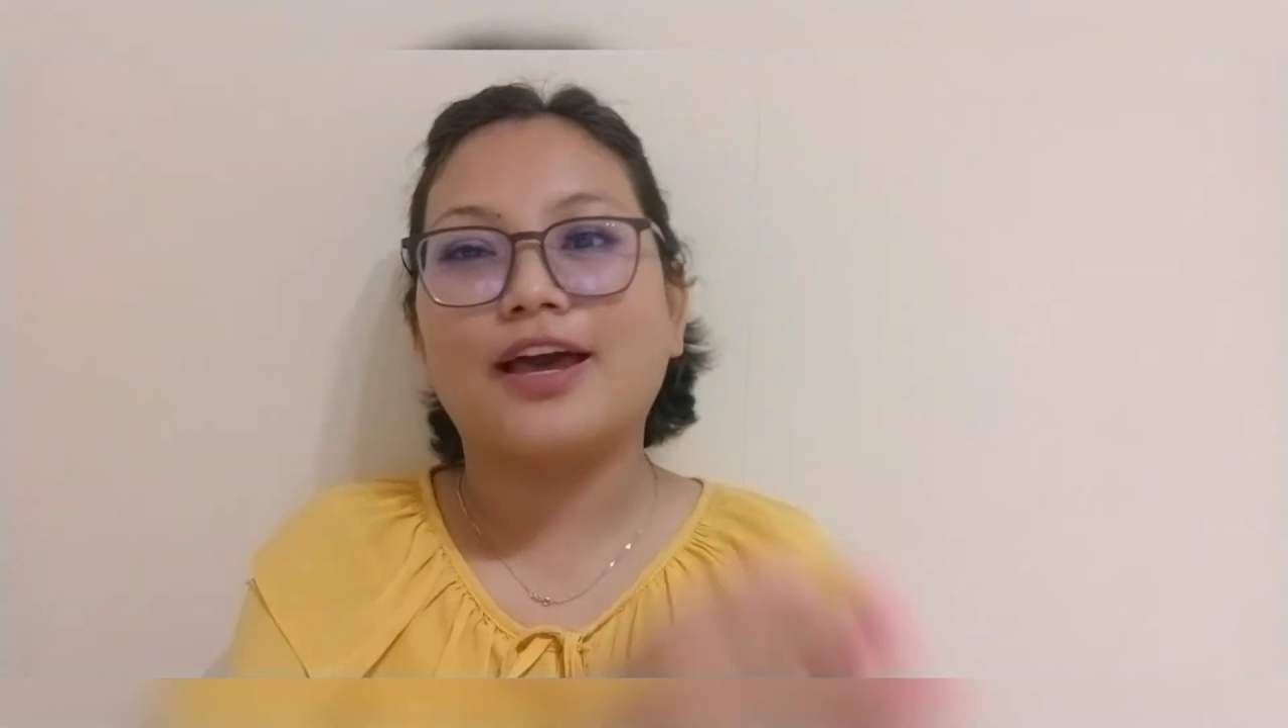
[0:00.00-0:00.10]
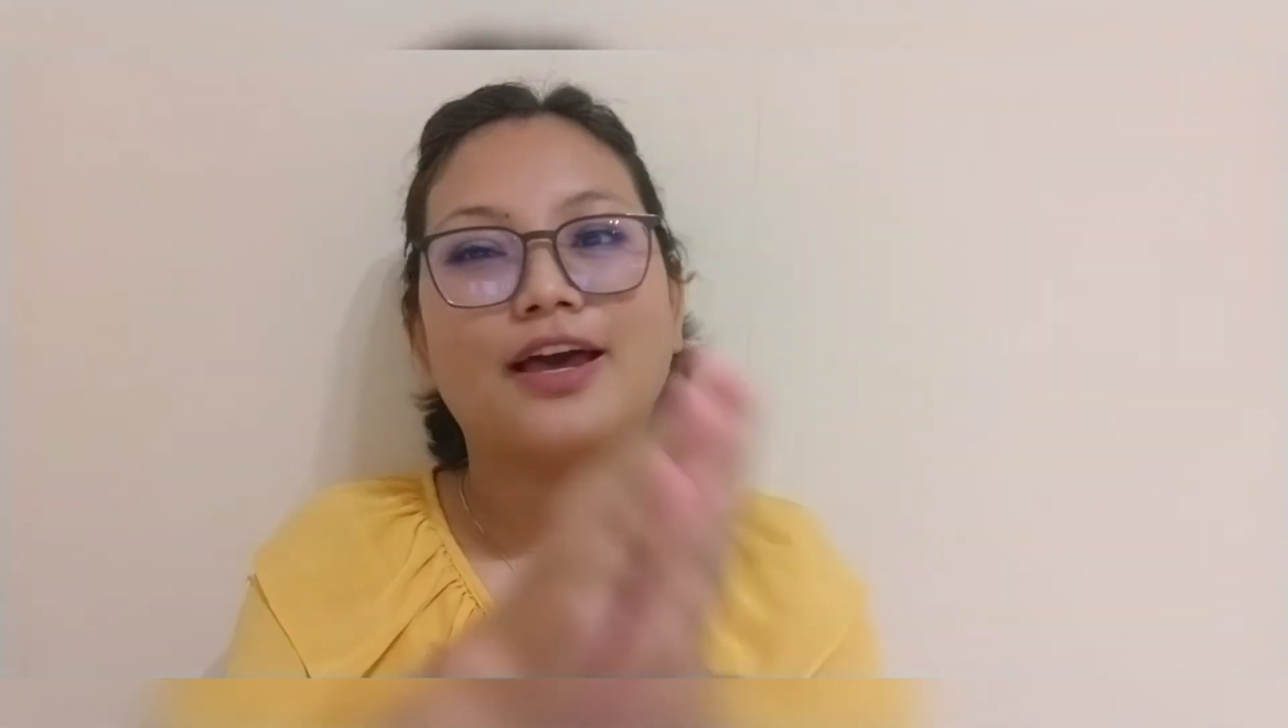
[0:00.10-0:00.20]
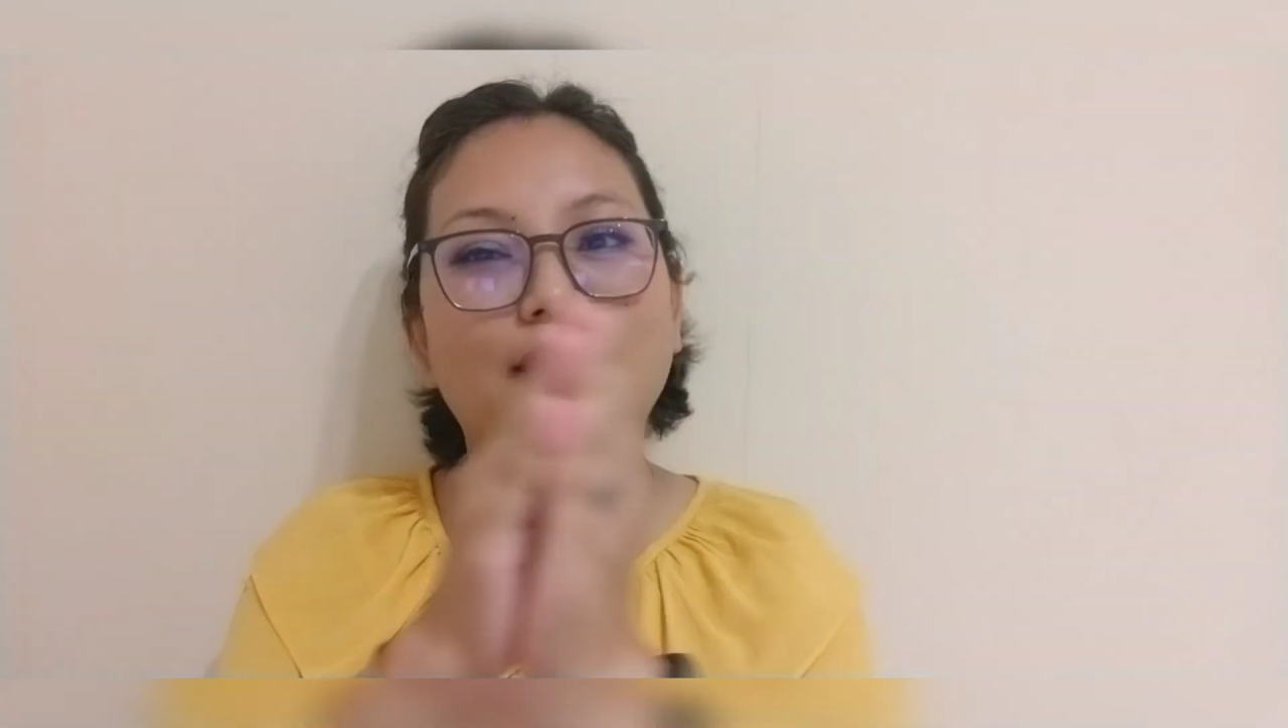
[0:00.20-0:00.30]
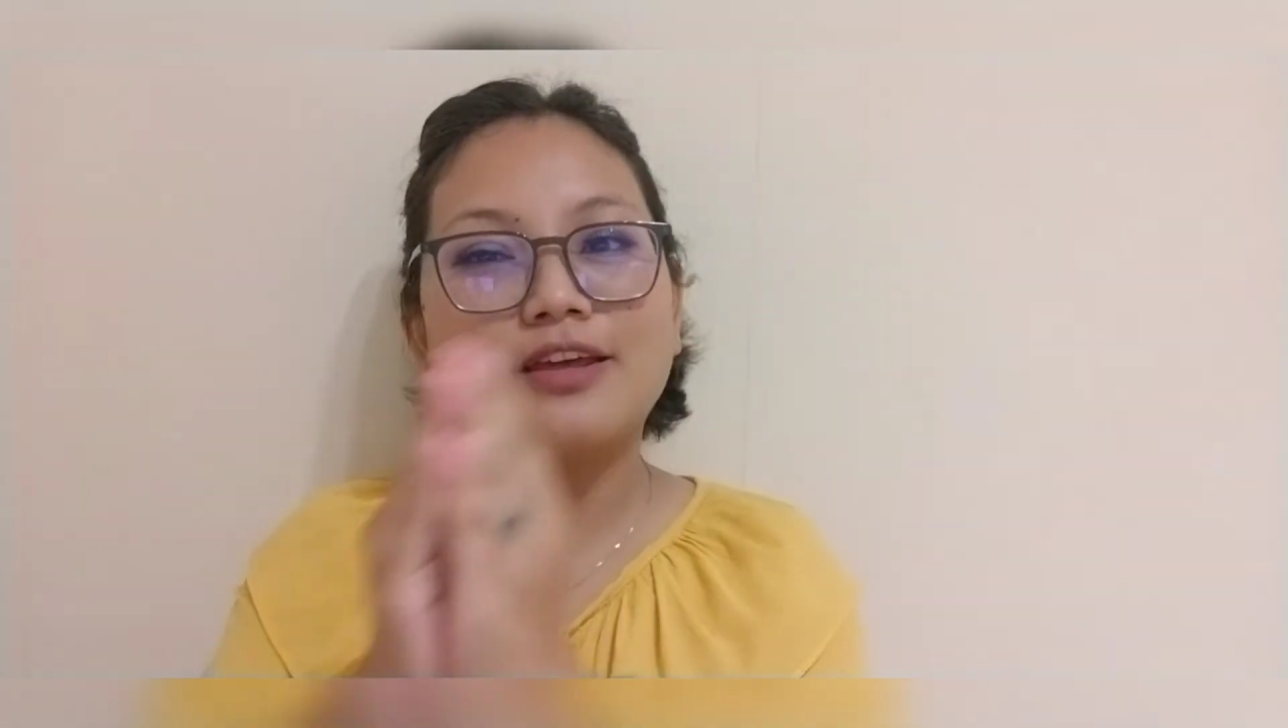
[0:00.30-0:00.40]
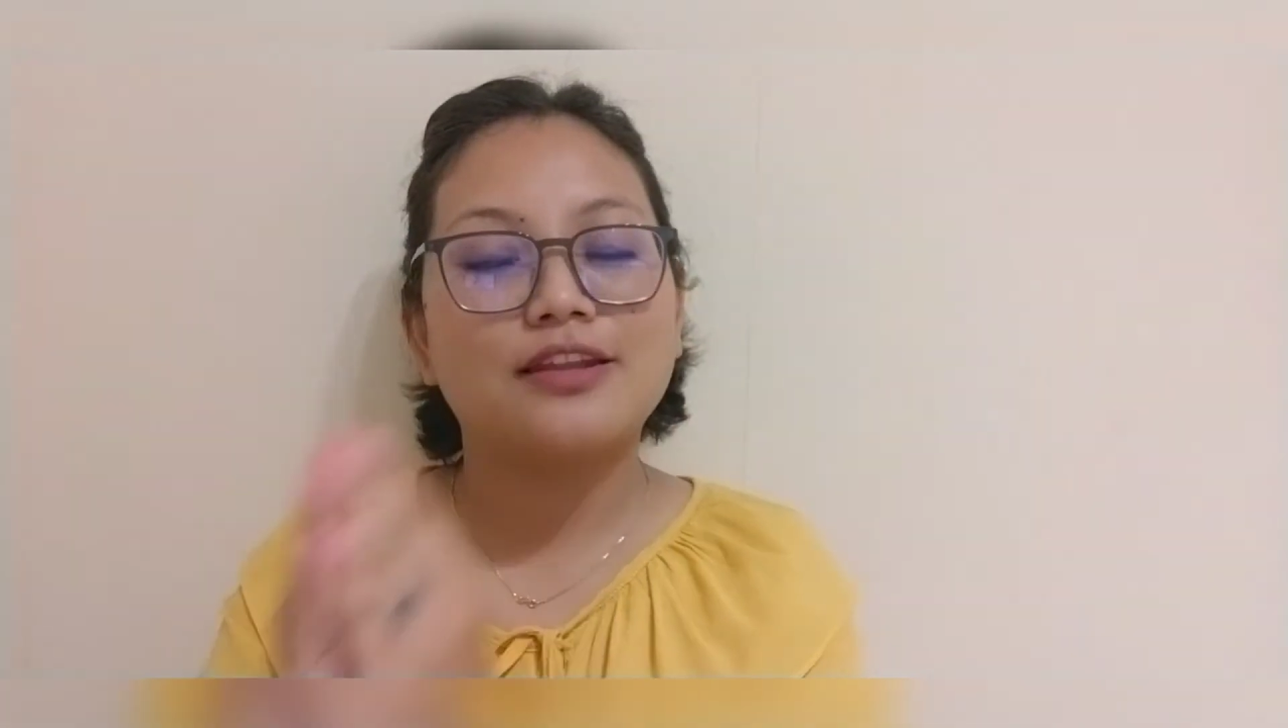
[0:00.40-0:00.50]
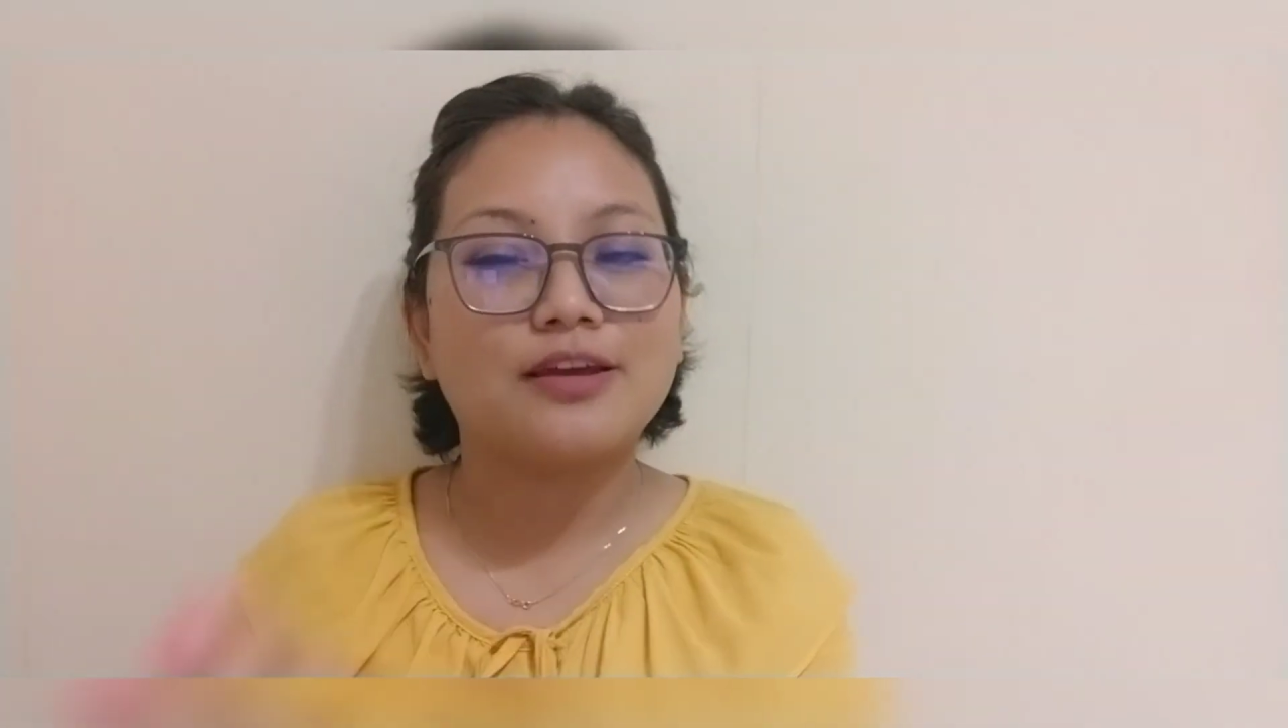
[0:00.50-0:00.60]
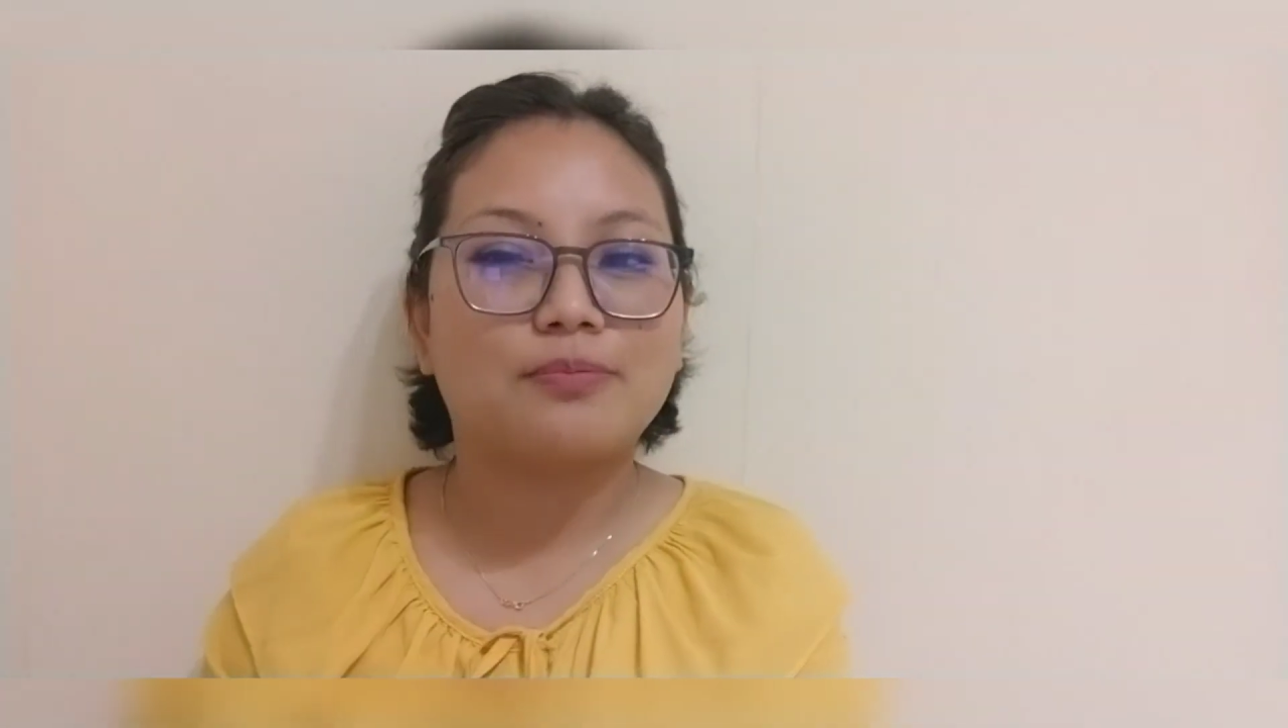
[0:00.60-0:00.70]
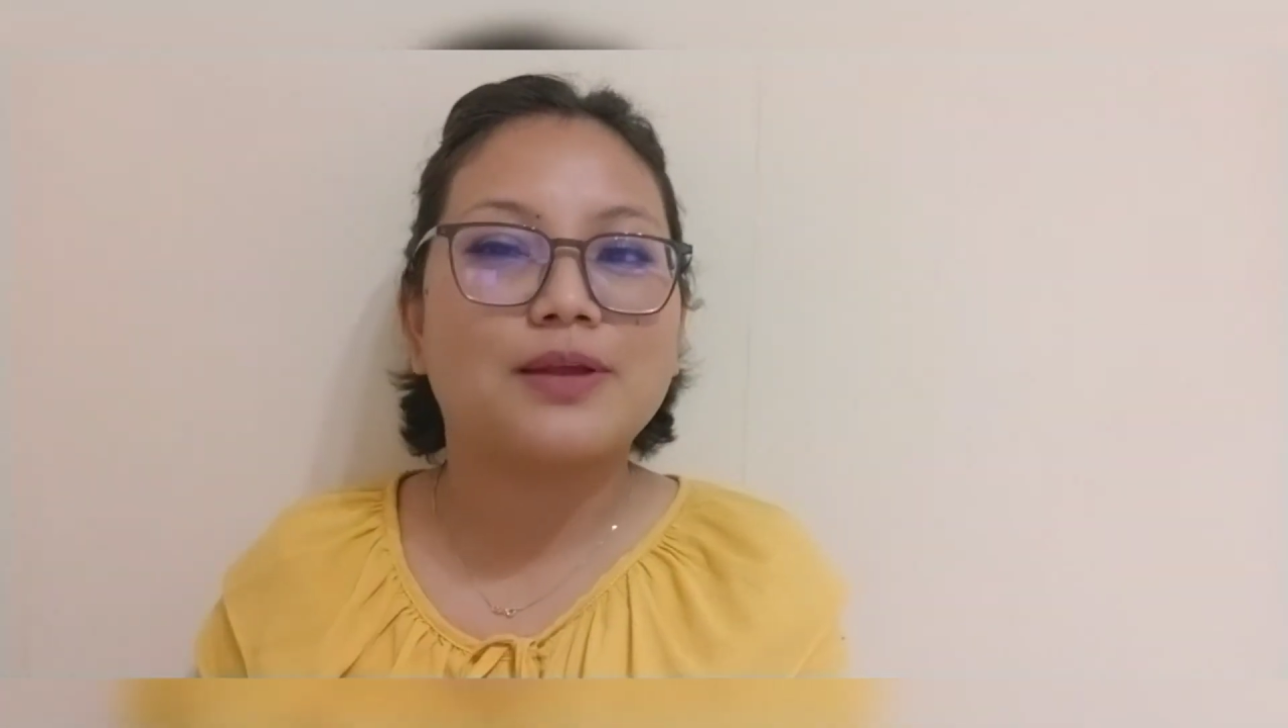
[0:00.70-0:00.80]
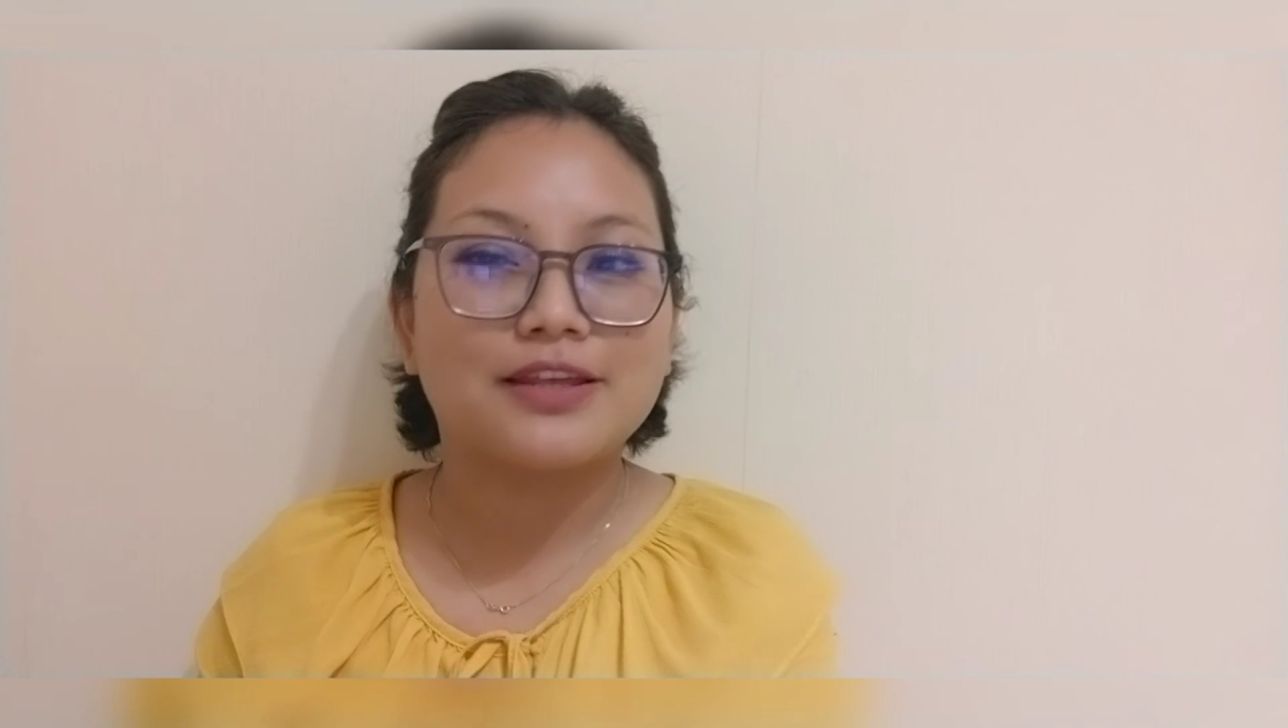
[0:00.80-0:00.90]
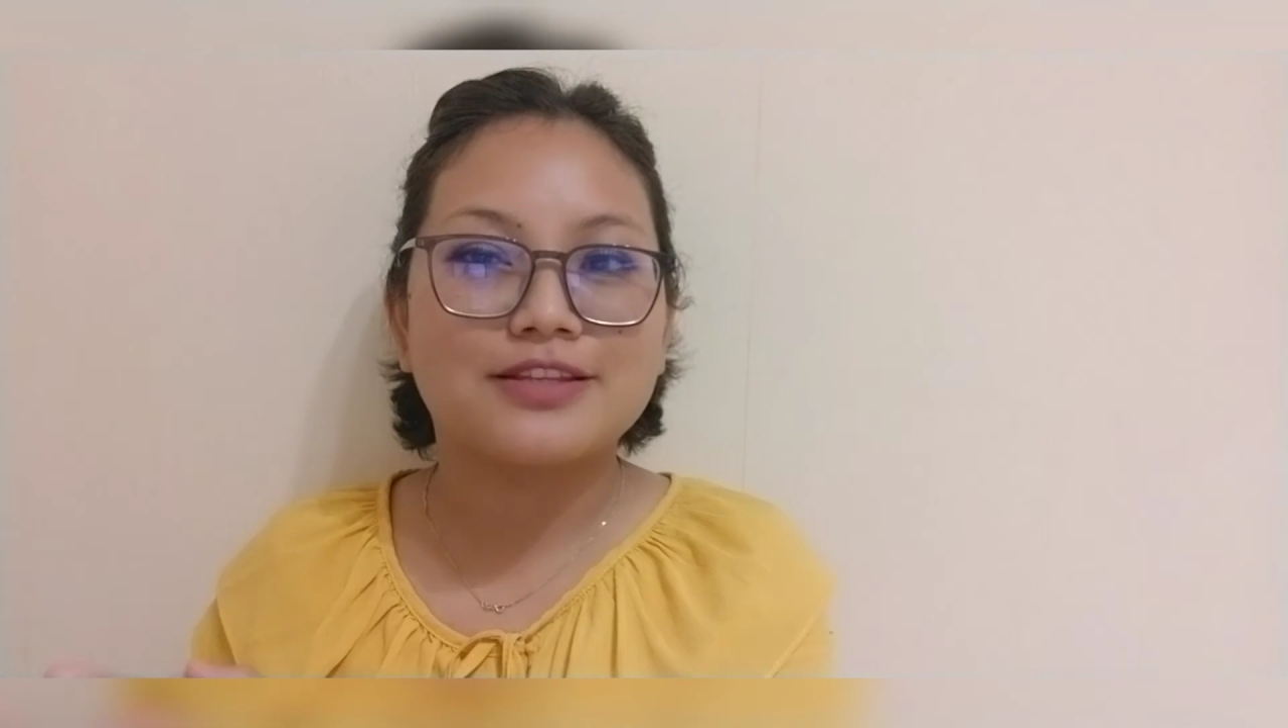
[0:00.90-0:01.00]
and
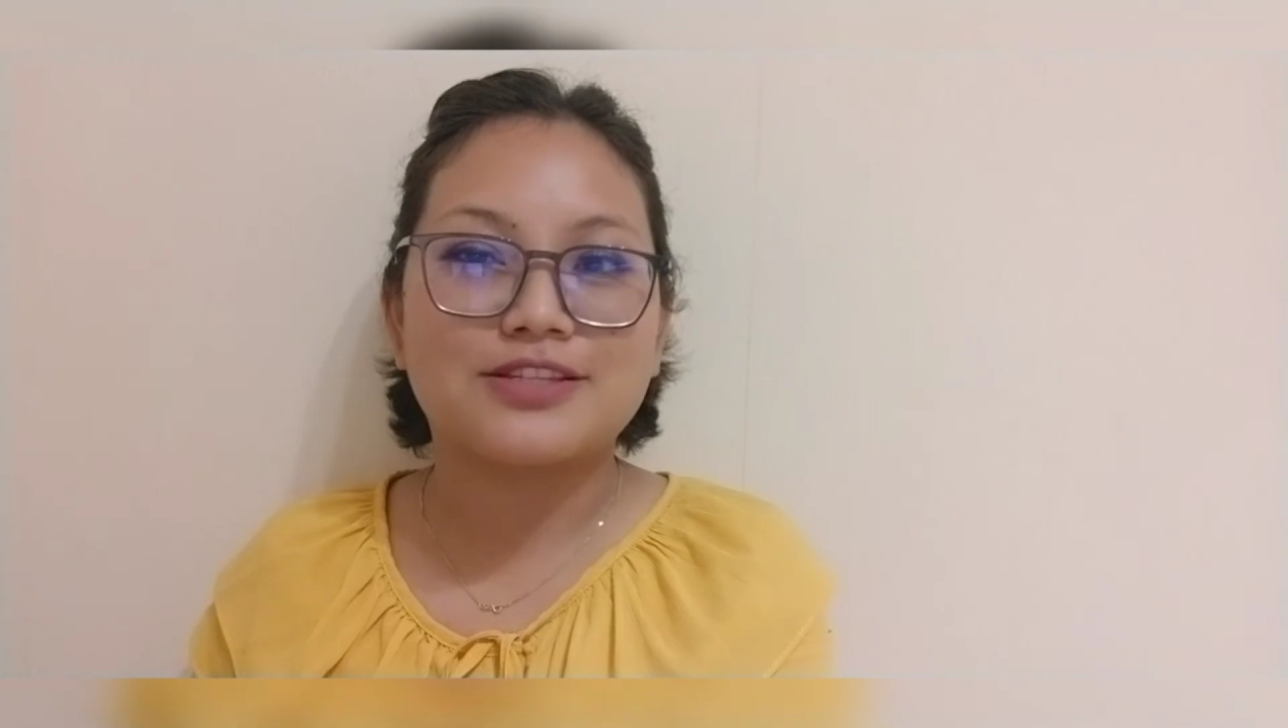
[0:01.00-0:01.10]
apply